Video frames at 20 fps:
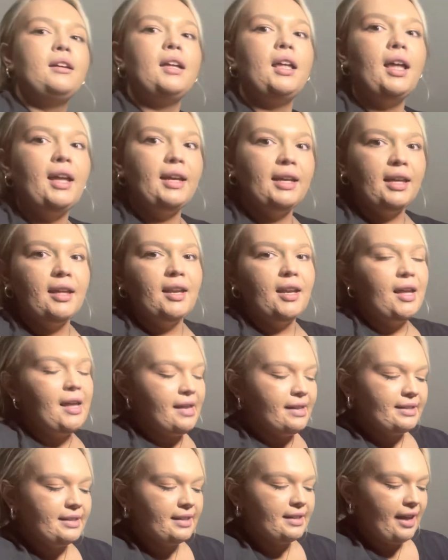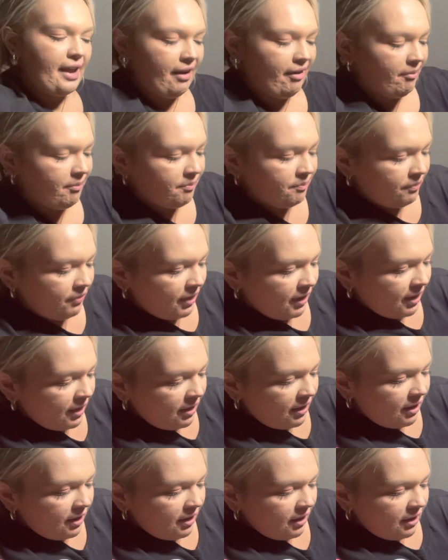Again, insane.
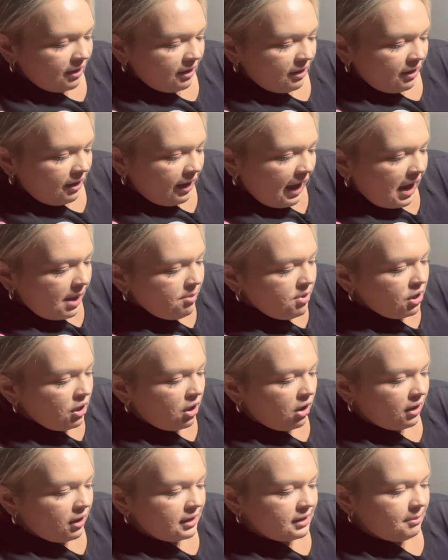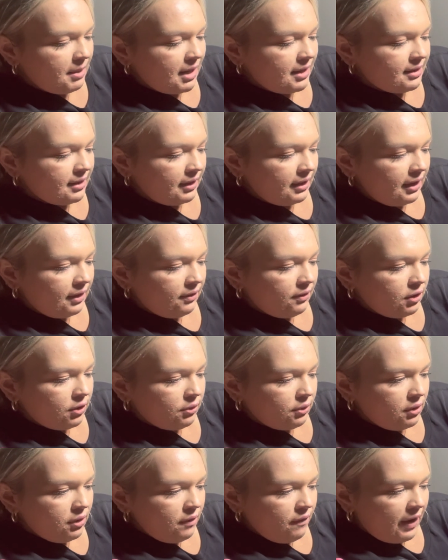Amicar is medicine given
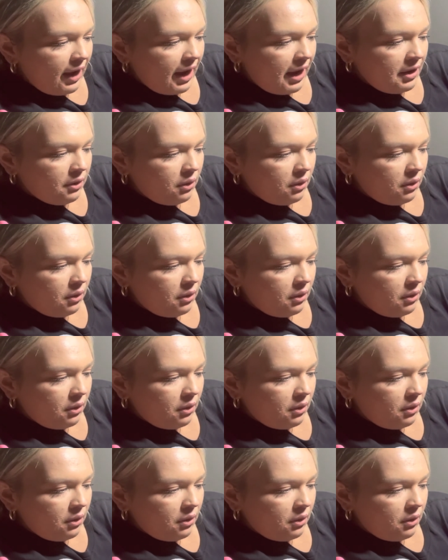through the vein